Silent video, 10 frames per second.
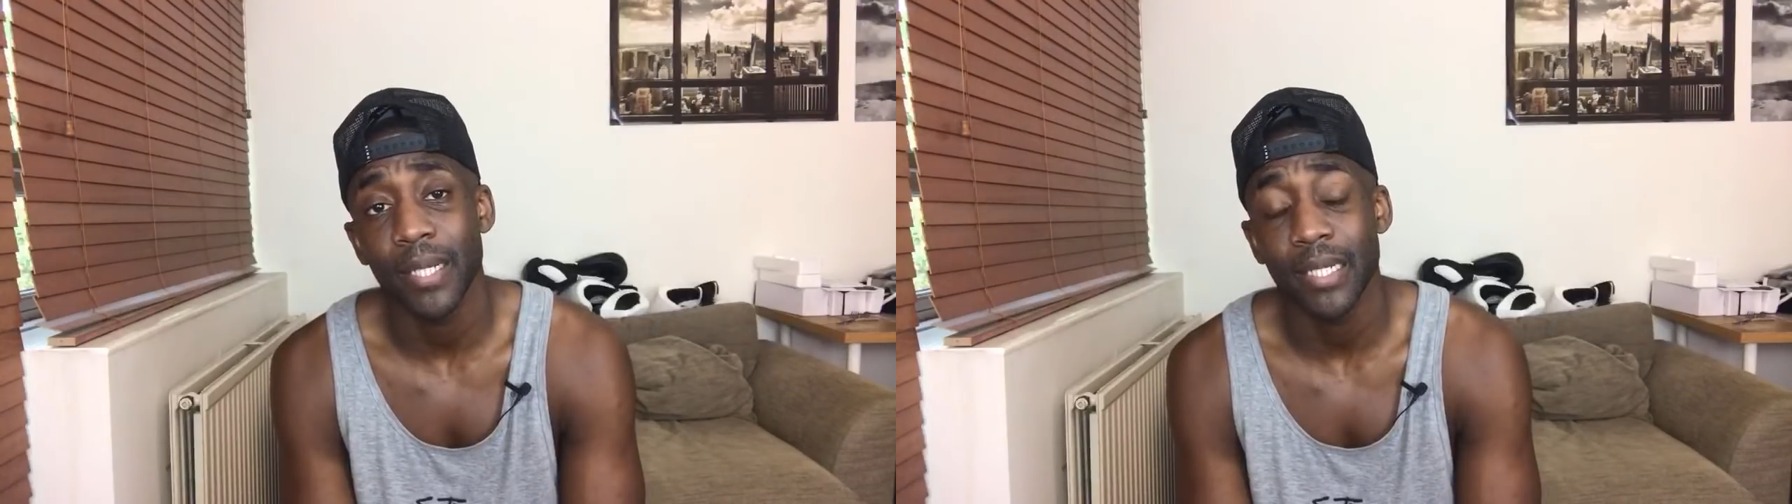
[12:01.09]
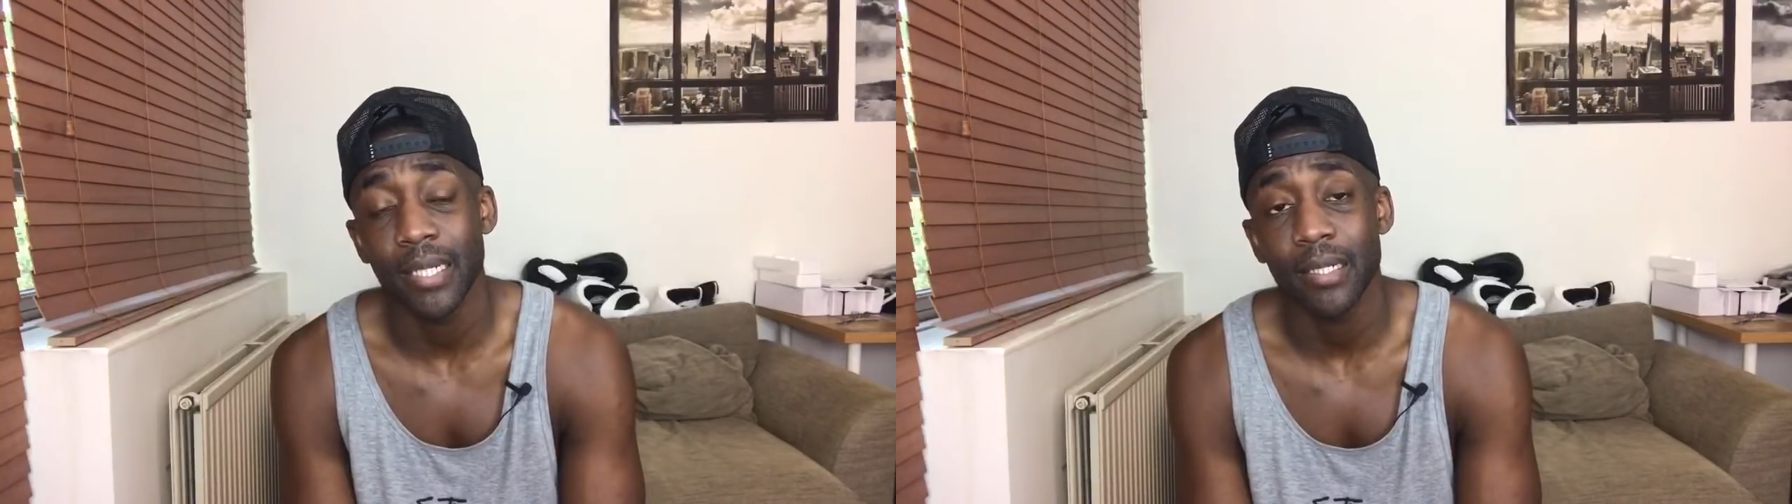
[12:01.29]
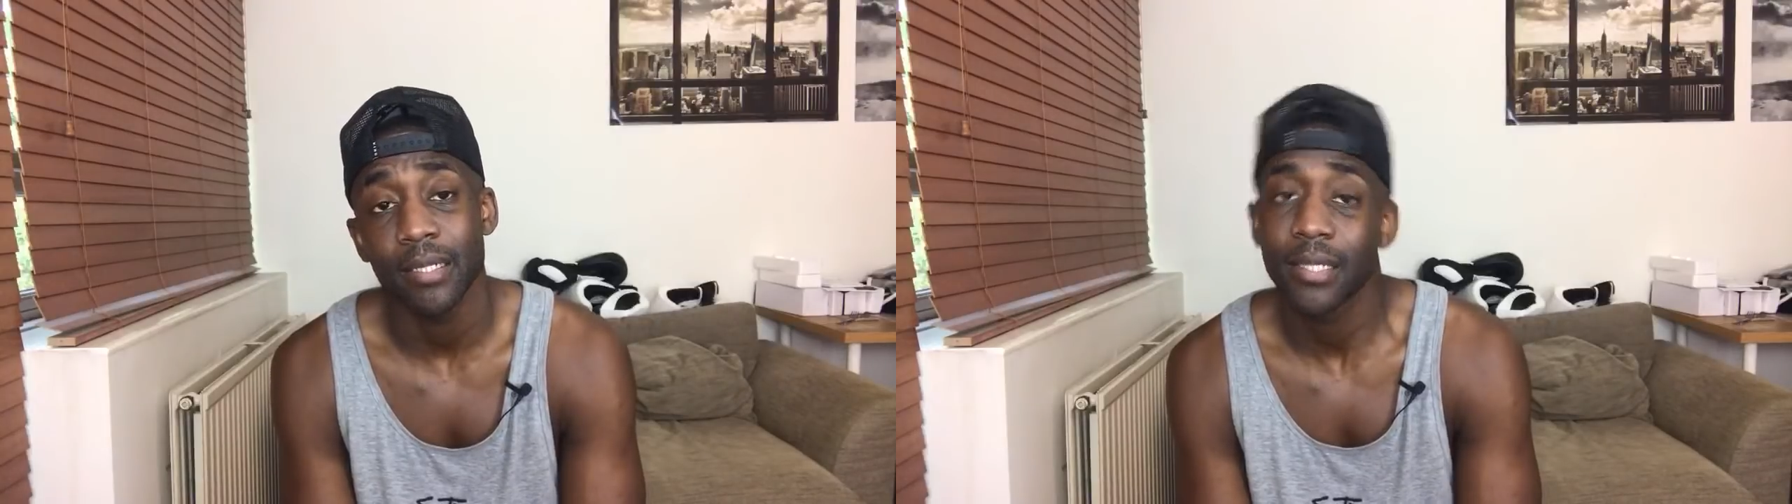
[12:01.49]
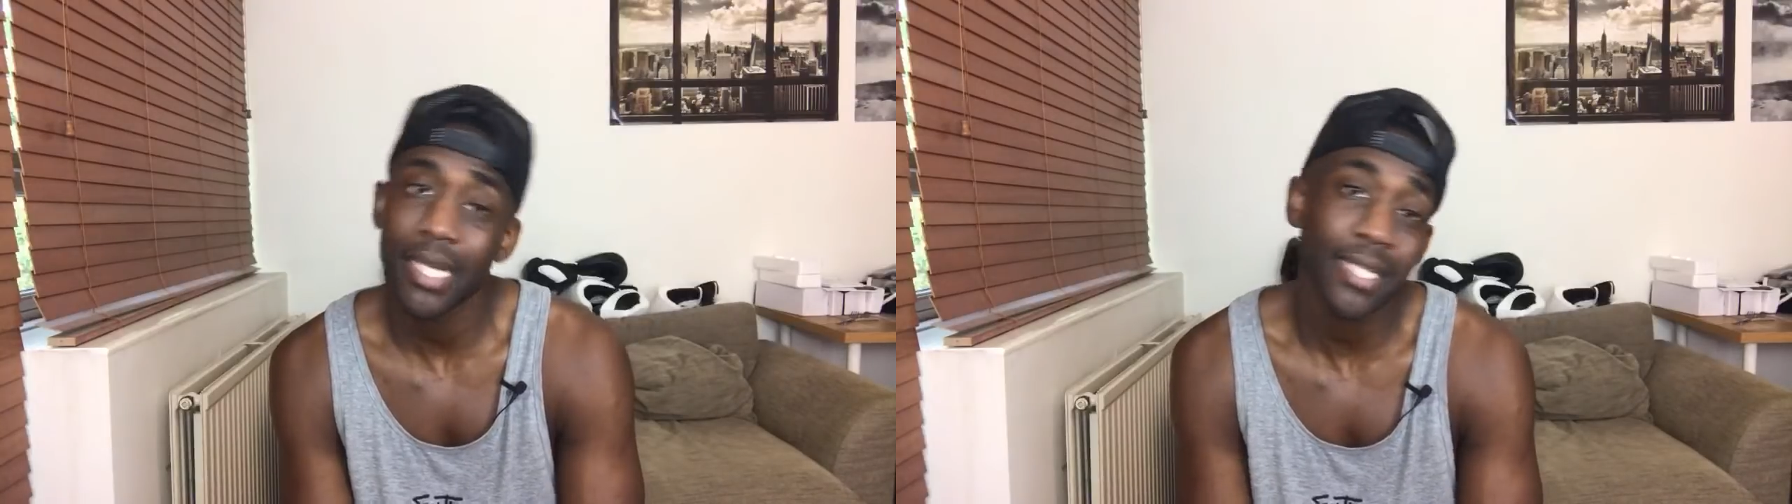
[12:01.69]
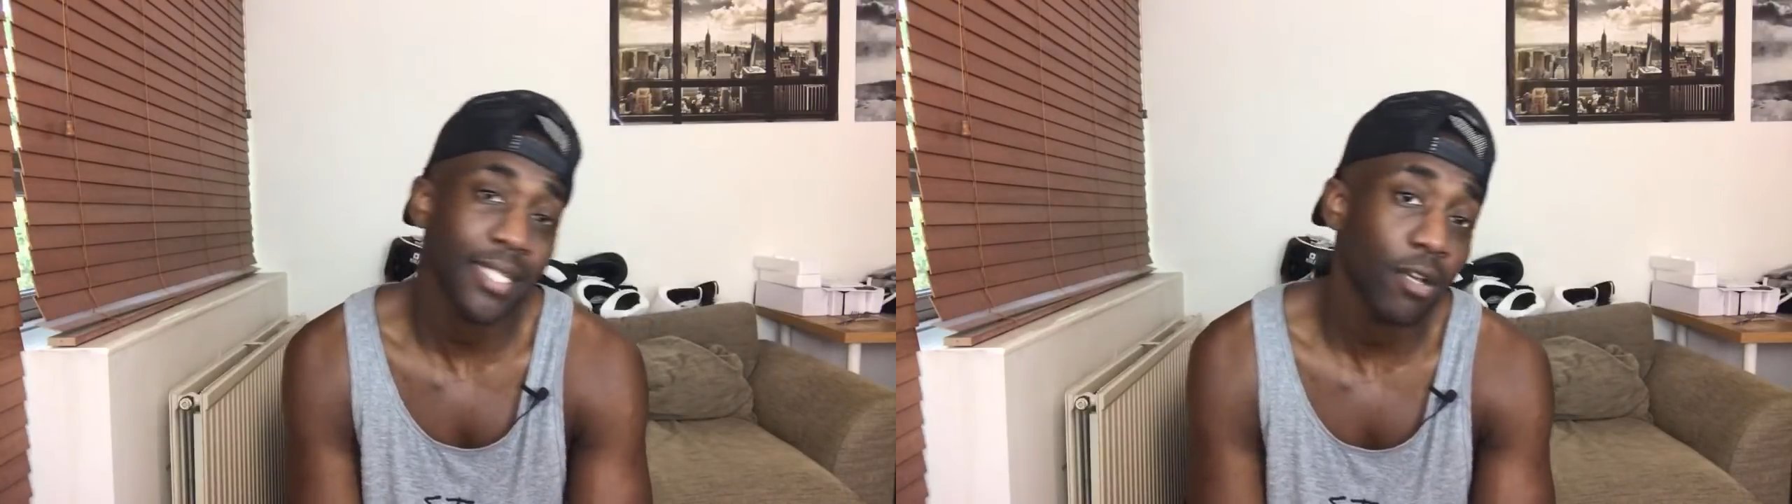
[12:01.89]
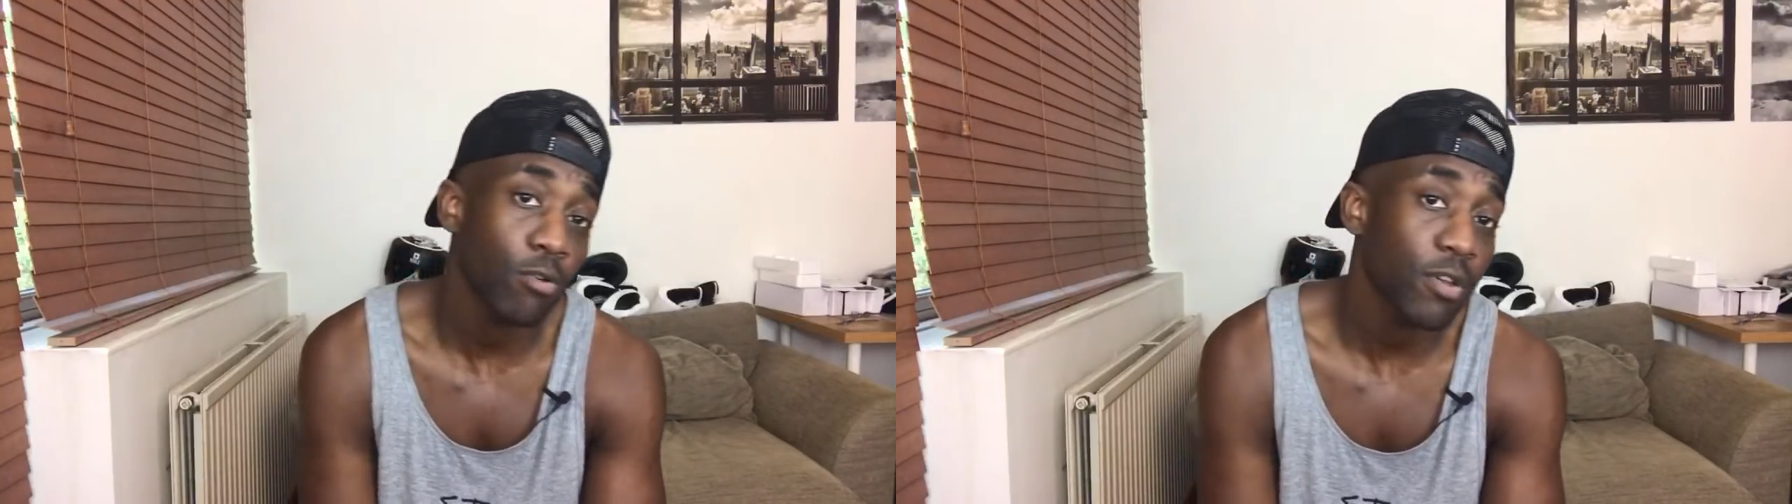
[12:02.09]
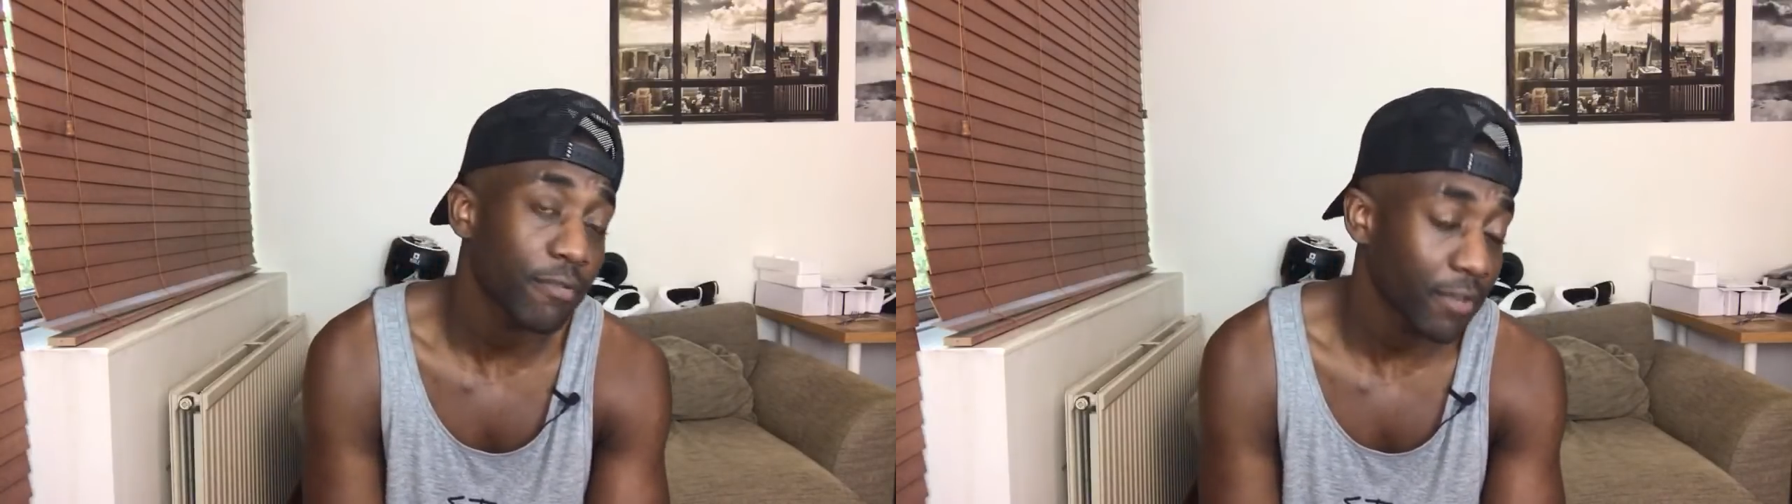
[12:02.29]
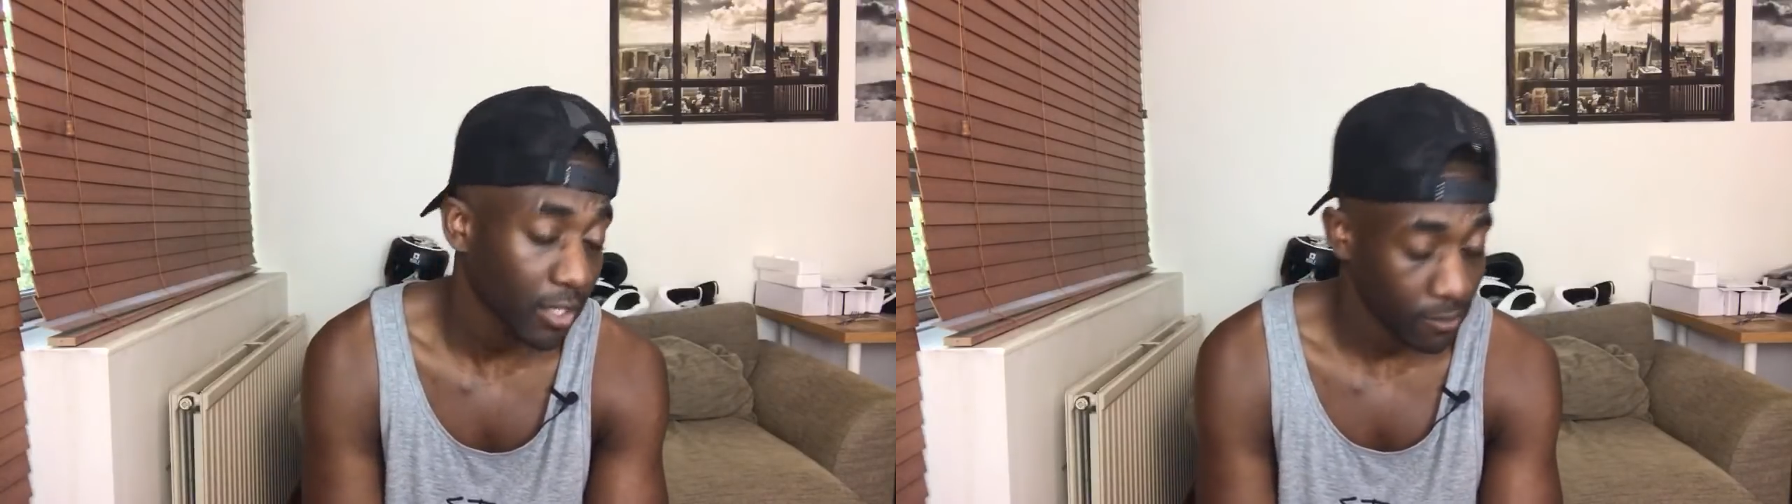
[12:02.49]
there. That's the only
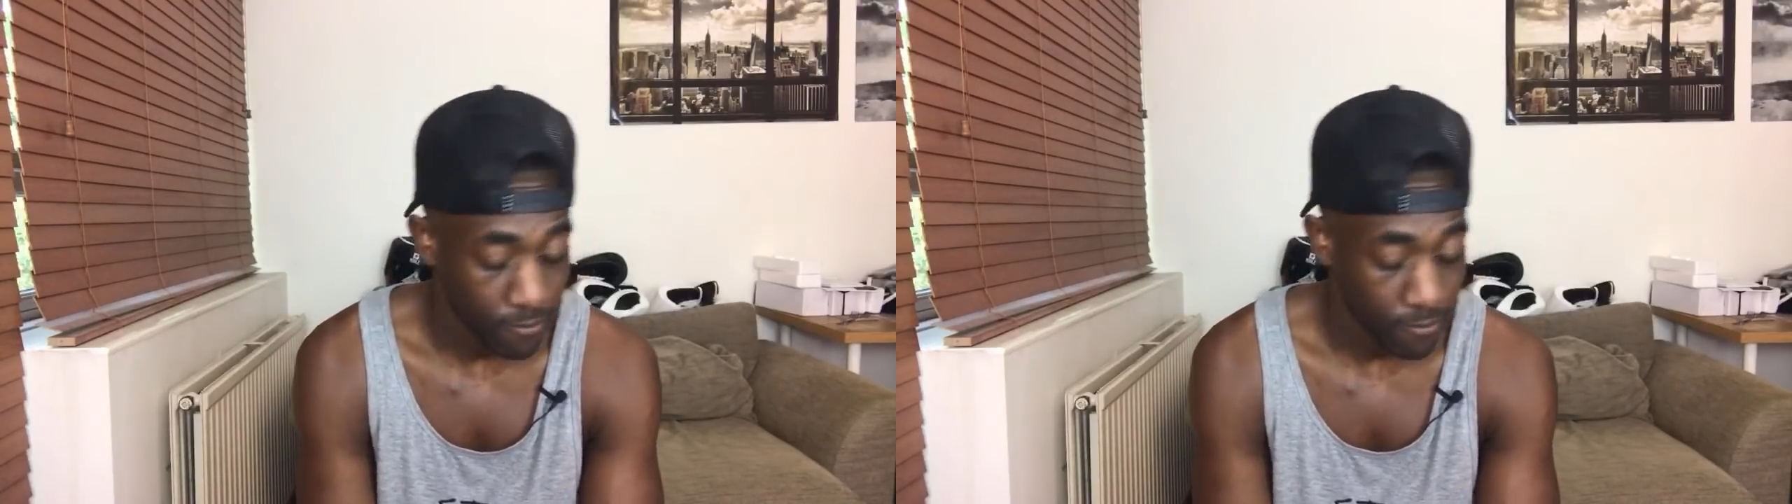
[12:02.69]
thing.